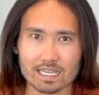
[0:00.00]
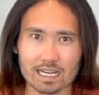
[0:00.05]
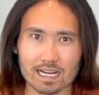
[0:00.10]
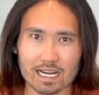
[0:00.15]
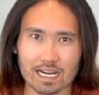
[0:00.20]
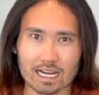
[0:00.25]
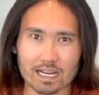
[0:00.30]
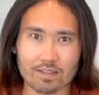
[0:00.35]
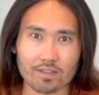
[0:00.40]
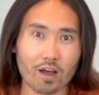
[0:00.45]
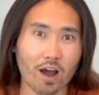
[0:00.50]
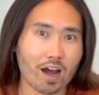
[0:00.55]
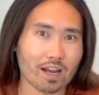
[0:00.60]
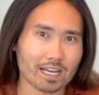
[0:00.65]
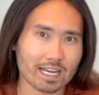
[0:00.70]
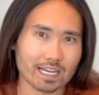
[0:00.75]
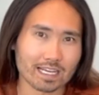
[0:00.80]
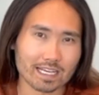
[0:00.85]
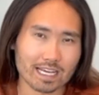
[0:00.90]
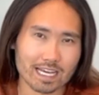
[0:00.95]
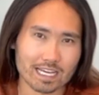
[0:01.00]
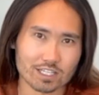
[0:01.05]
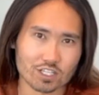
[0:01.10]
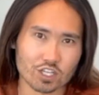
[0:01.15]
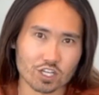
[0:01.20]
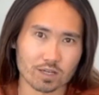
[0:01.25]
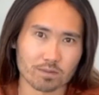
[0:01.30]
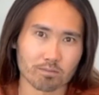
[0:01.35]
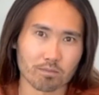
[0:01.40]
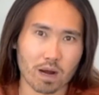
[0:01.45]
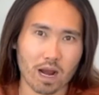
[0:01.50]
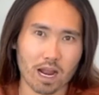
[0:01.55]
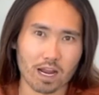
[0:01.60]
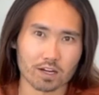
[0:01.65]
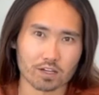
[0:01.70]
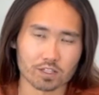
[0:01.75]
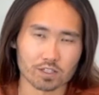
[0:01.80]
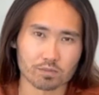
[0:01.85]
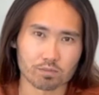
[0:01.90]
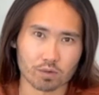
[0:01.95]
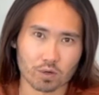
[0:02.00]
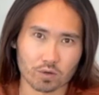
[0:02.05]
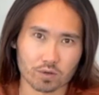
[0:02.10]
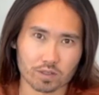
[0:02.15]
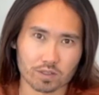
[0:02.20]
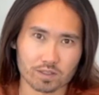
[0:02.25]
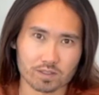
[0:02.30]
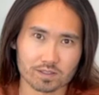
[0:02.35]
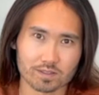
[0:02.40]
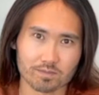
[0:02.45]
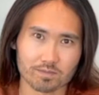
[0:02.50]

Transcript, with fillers: uh, not engaging buyers, brokers.